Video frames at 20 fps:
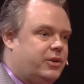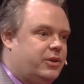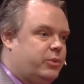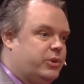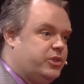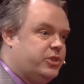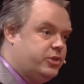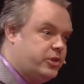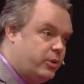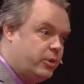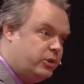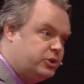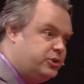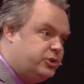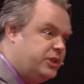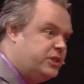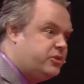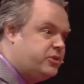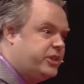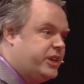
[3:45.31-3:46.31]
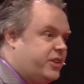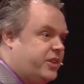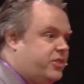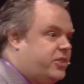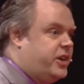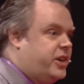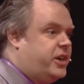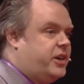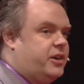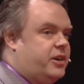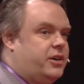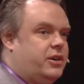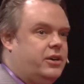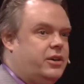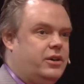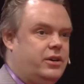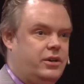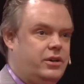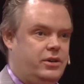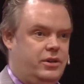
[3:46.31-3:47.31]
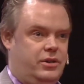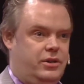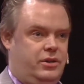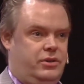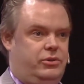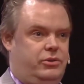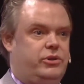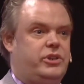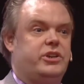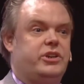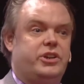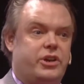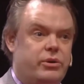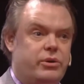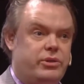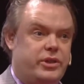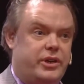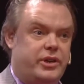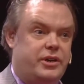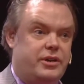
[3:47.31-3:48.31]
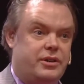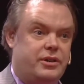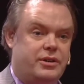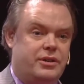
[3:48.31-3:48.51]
When you know what you need to get there, you can go there.